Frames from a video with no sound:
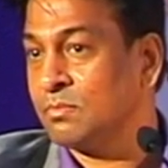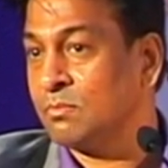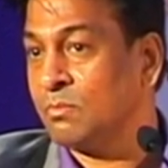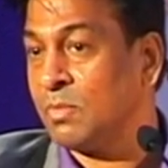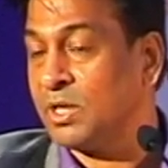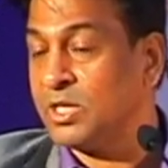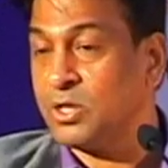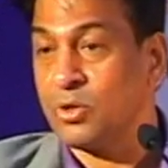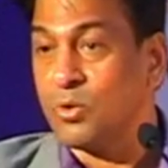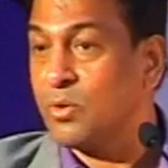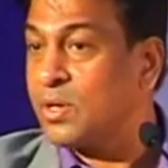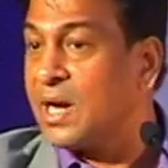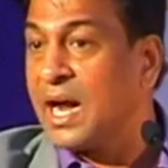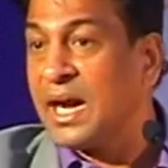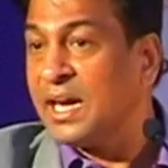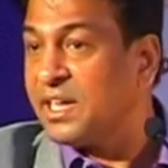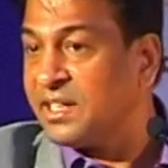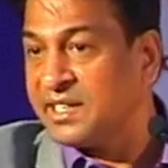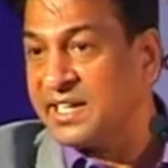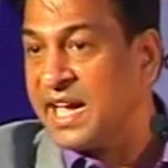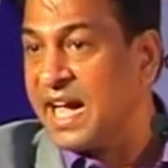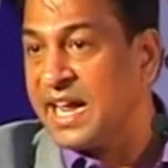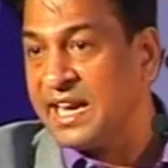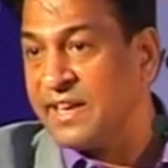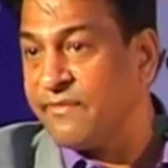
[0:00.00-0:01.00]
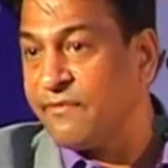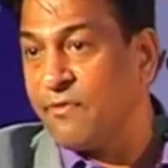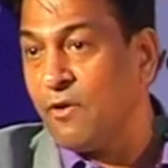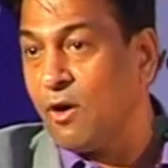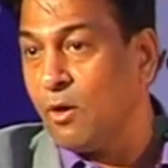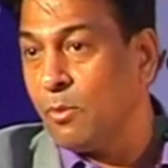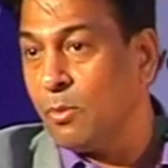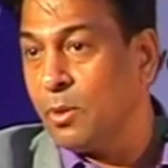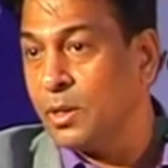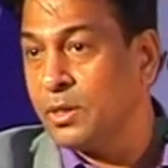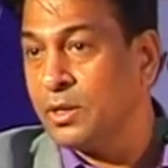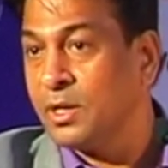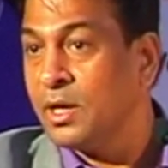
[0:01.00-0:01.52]
but you can't carry
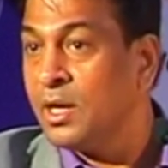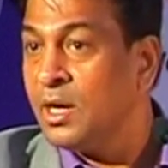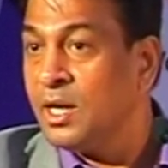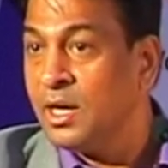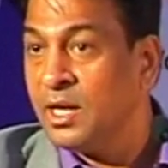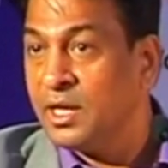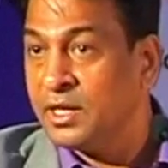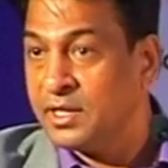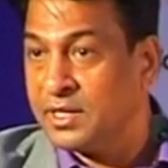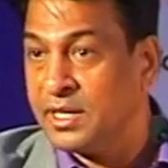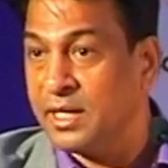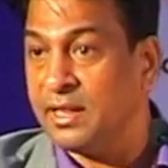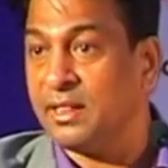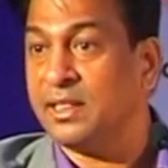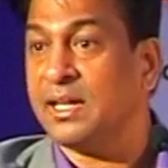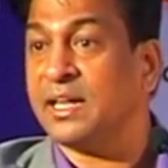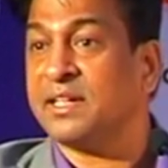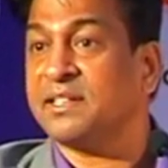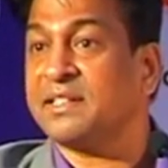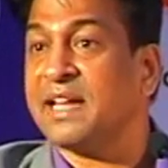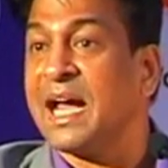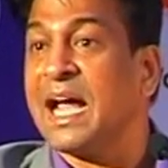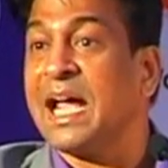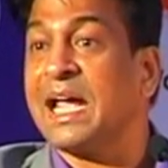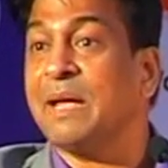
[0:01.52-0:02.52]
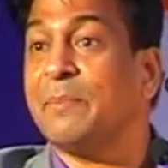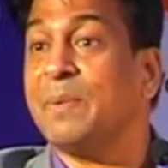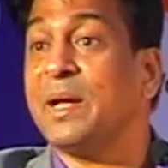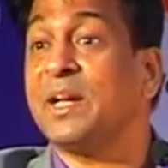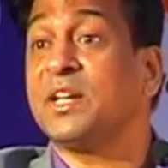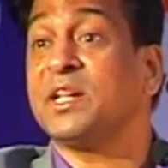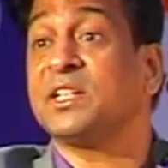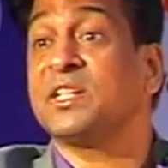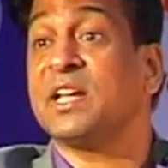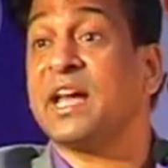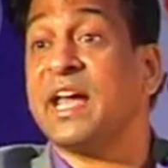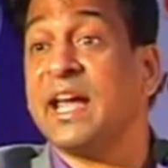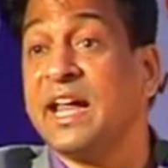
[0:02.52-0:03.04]
forward till the time it
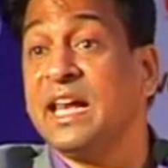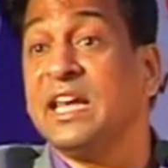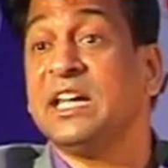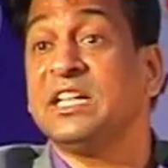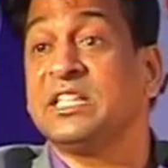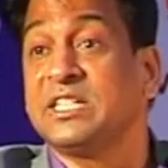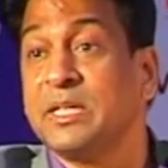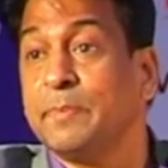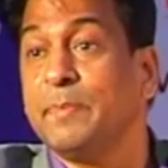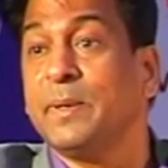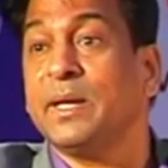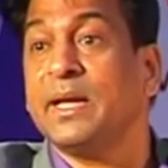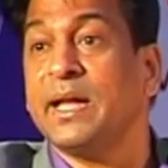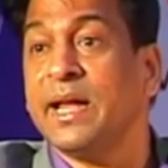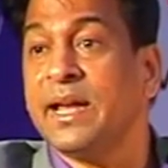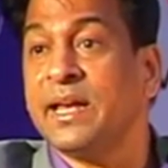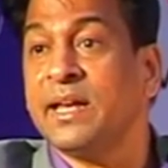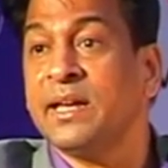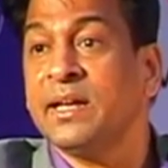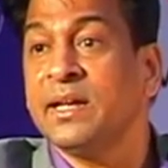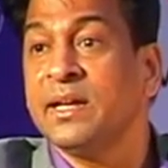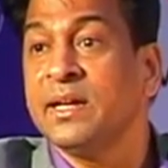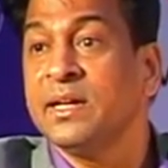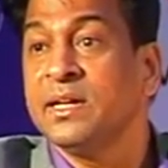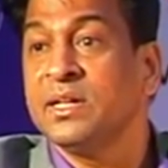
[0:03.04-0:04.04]
is eligible in